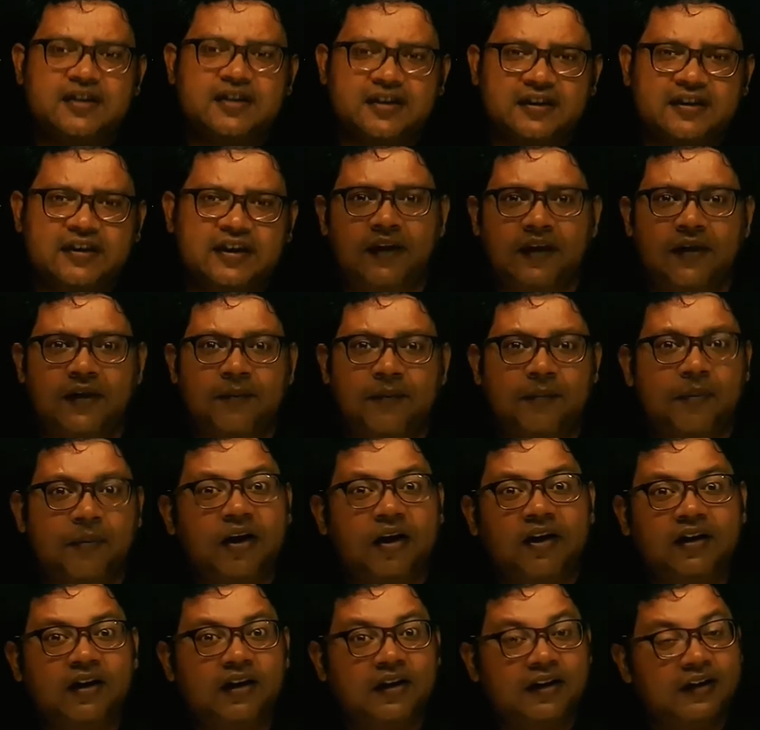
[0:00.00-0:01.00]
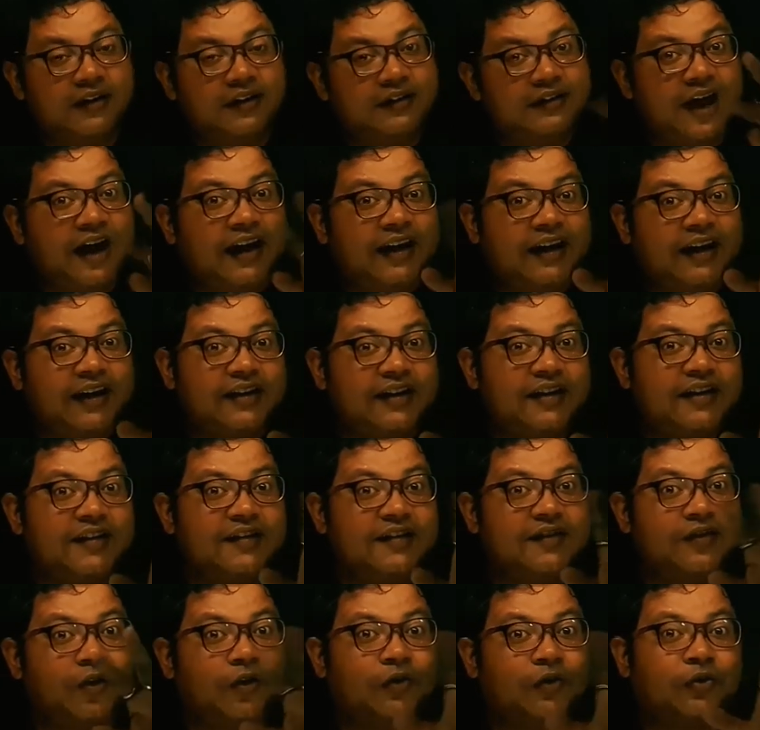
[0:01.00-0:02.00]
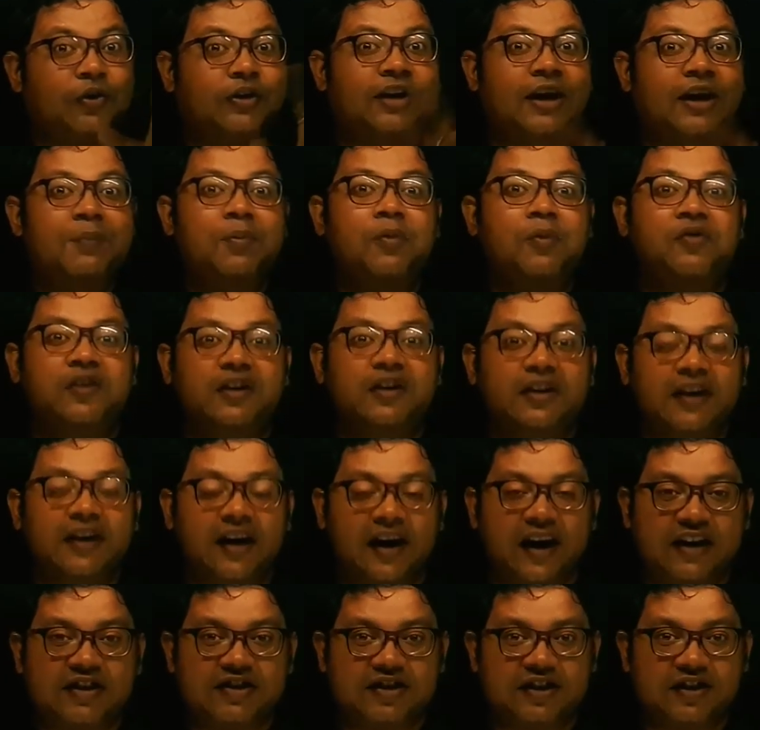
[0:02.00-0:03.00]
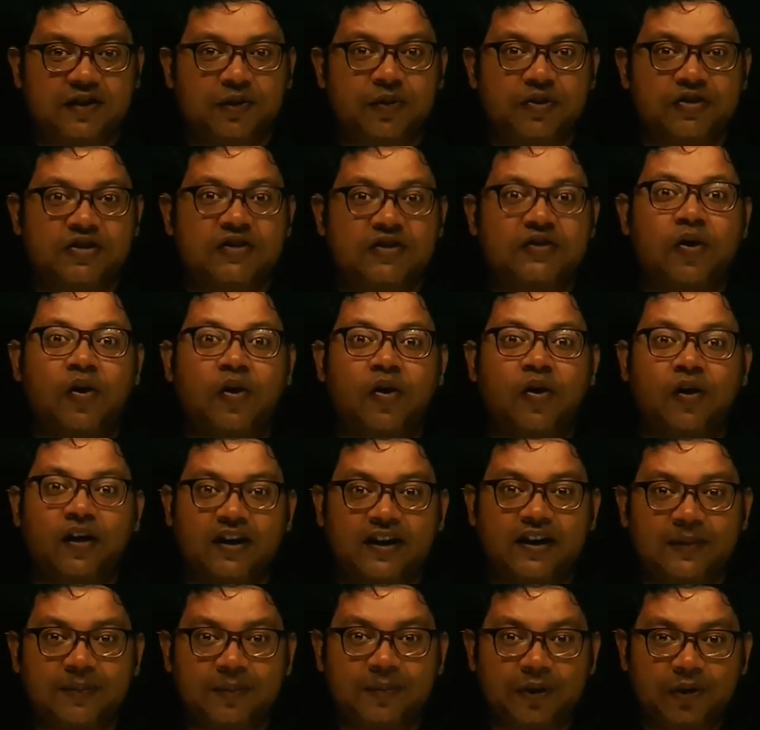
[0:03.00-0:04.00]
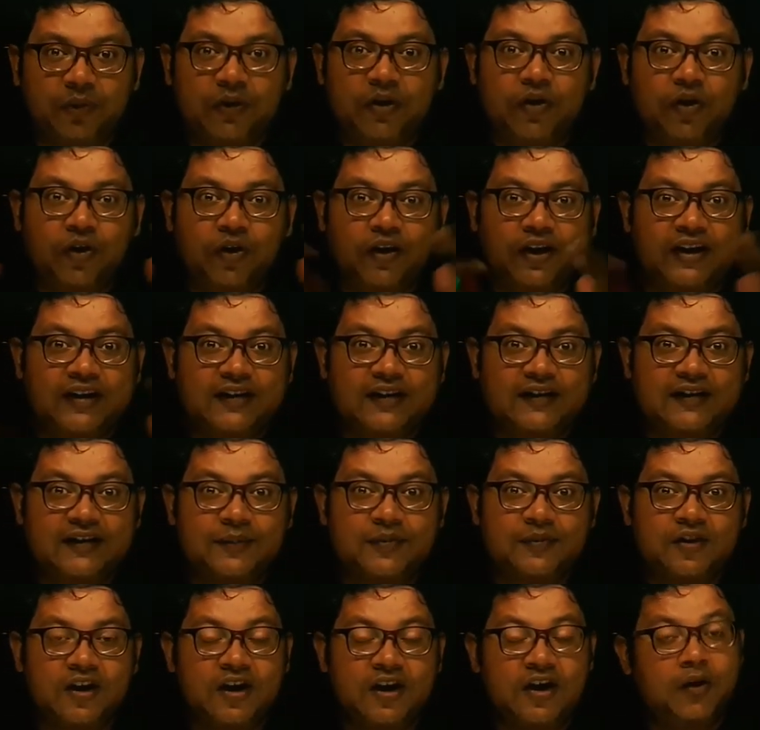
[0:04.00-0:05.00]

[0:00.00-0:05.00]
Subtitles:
there, but that is also a type of interaction which is occurring between organisms,